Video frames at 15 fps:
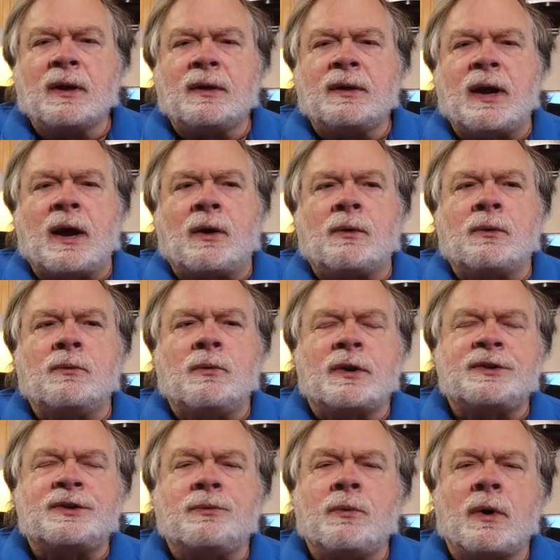Now,
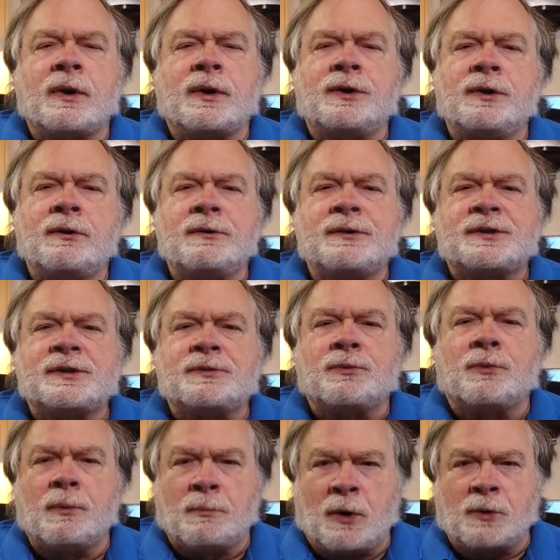what you want to do is
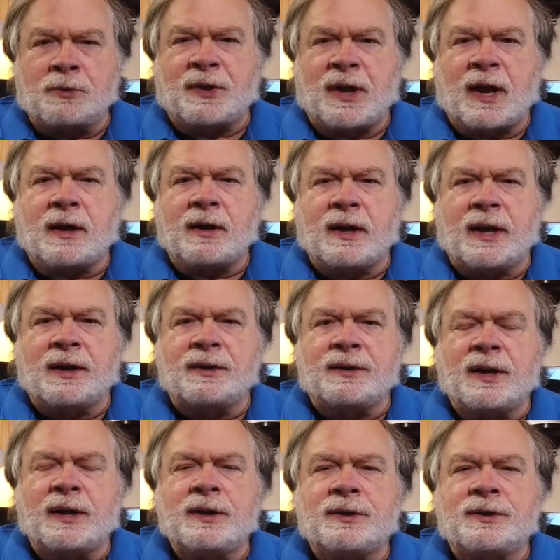remote that
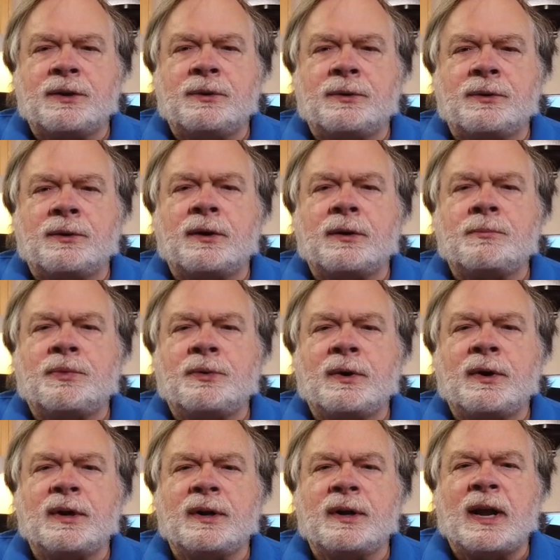antenna tuner and
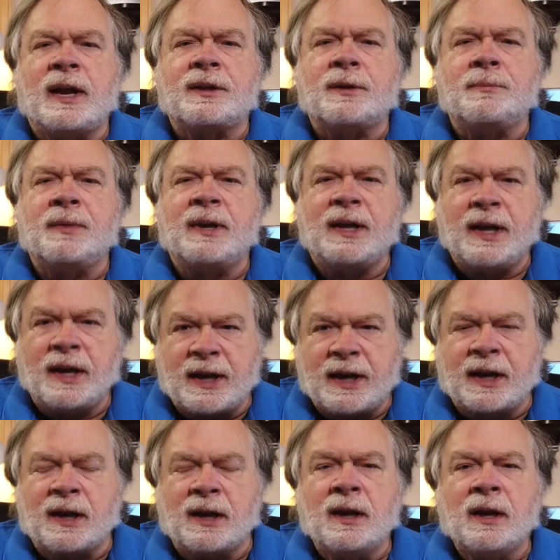put it at the
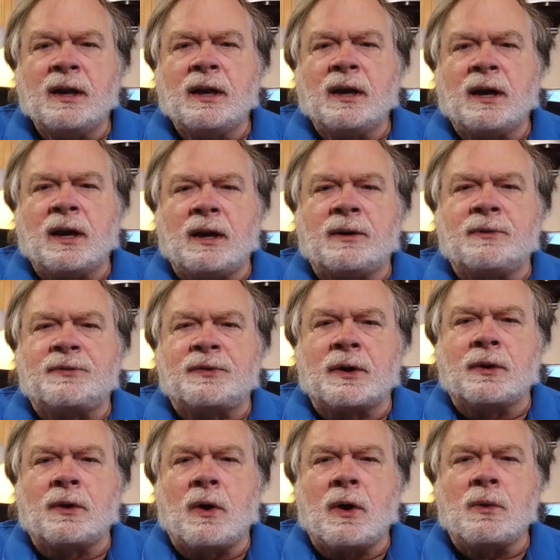beginning of the
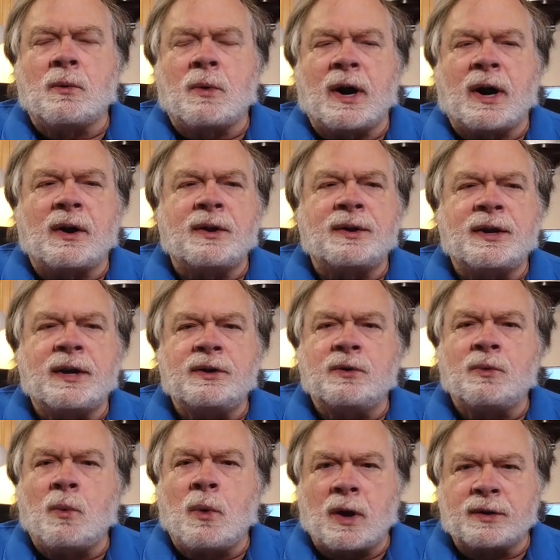long wire, and then
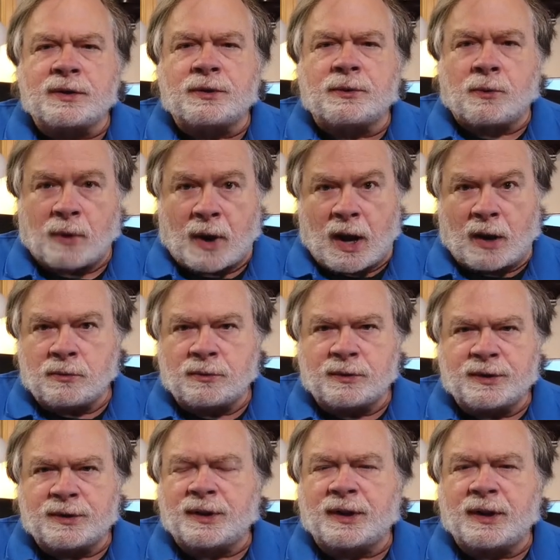you want to
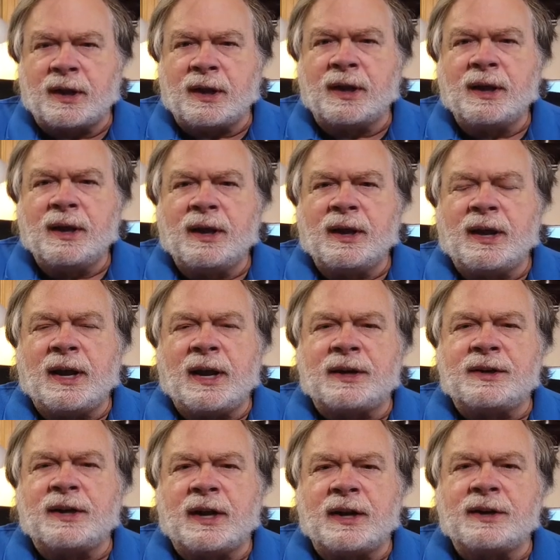ground the
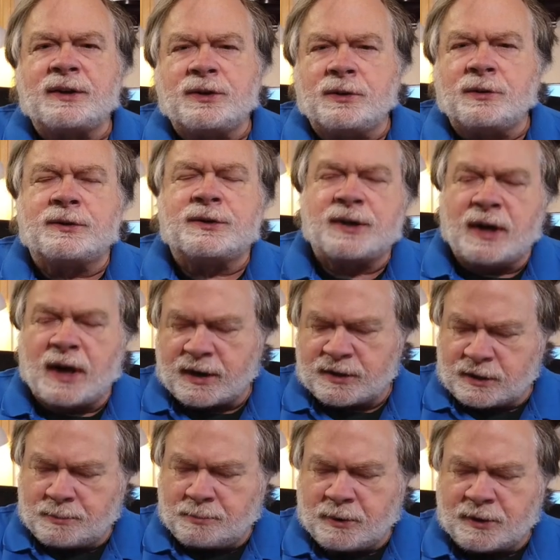antenna tuner. You can
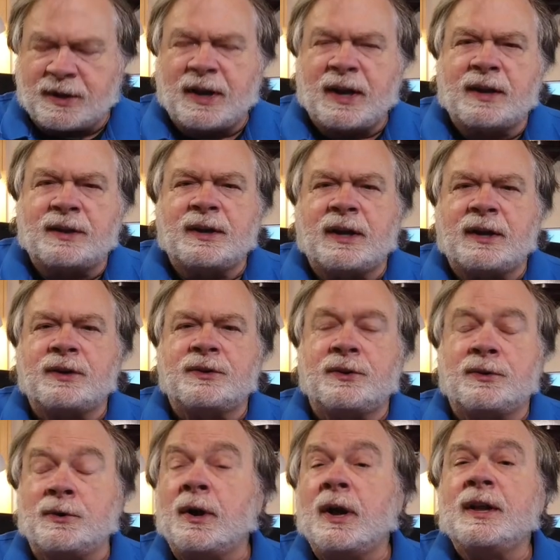actually put the antenna
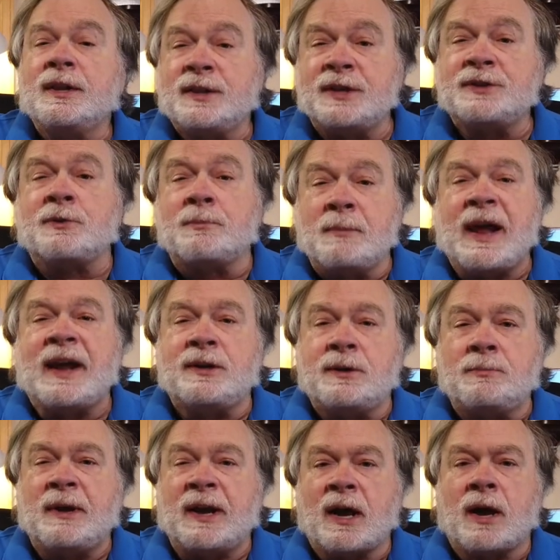tuner. These are made to
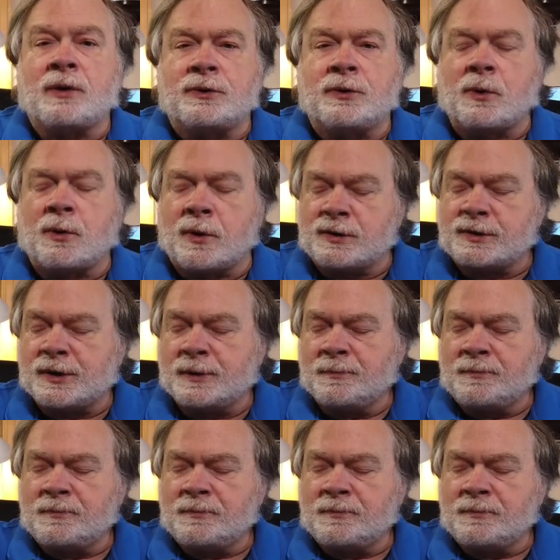be outdoors.